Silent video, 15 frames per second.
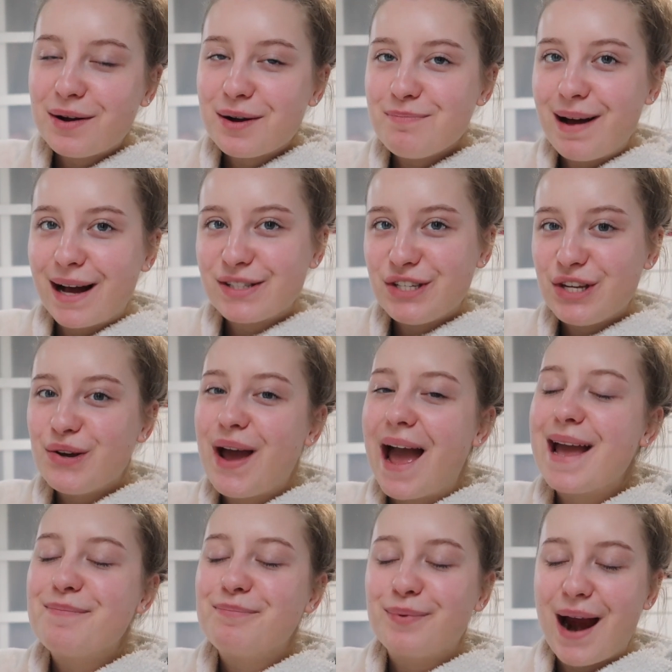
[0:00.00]
welcome back to
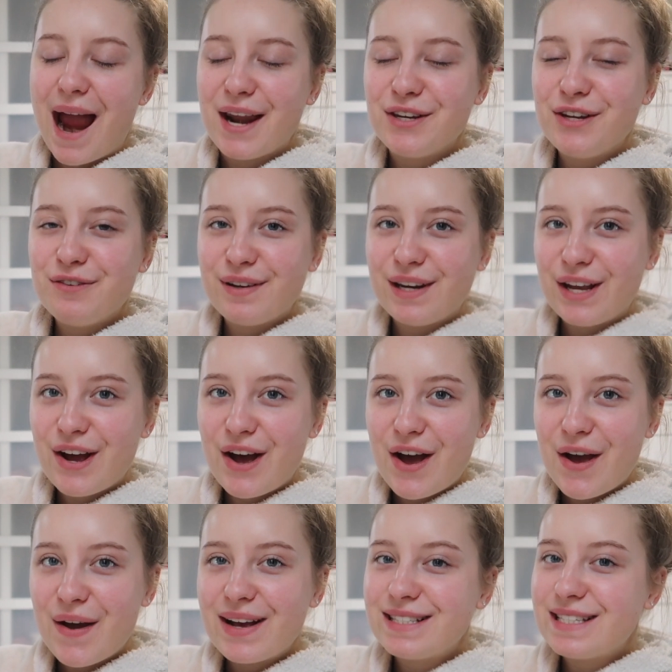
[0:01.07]
a brand new
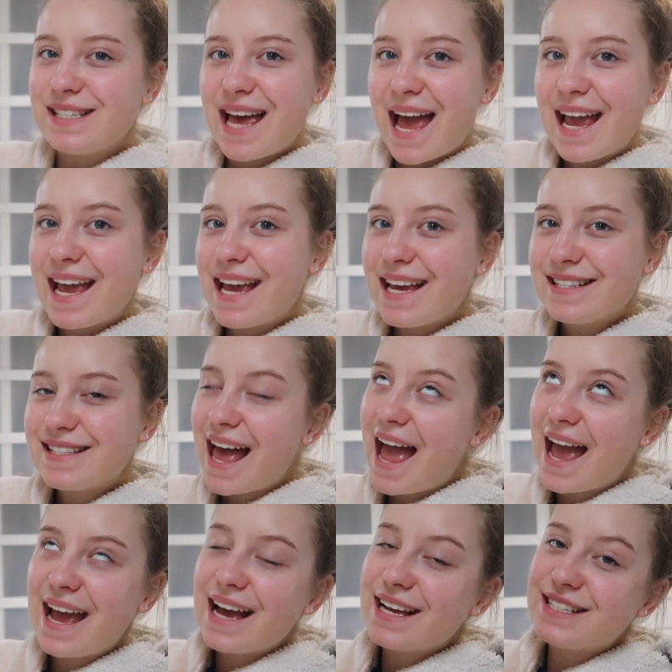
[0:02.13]
video today is
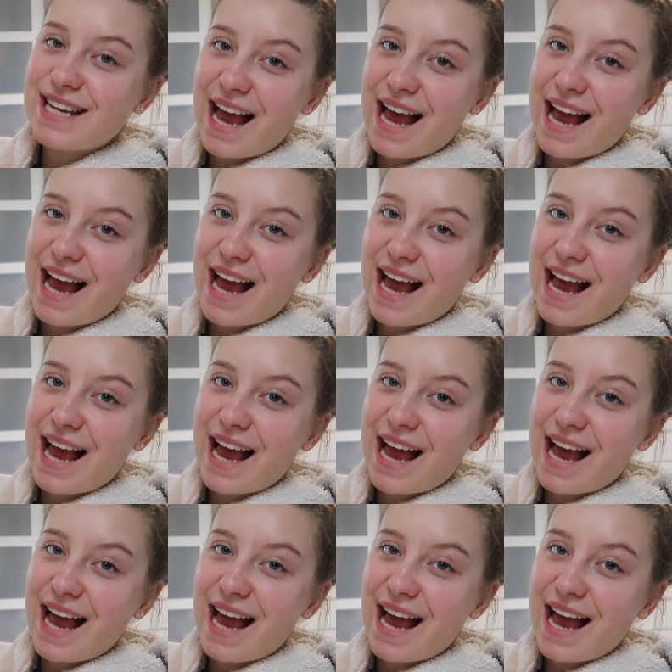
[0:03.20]
a